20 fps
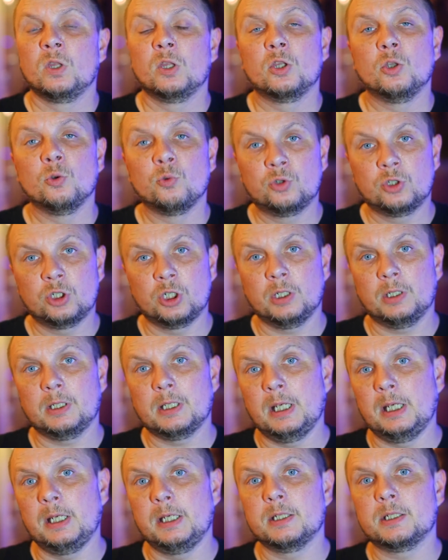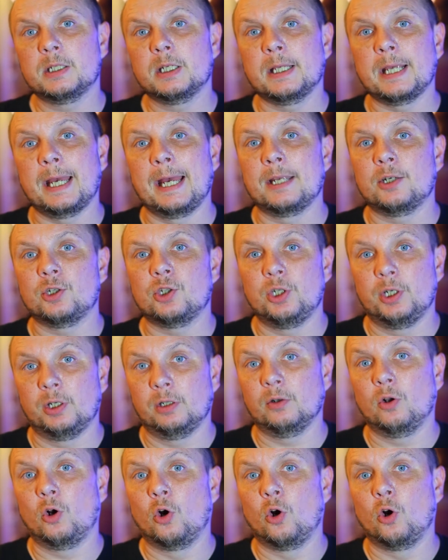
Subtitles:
The key is to catch it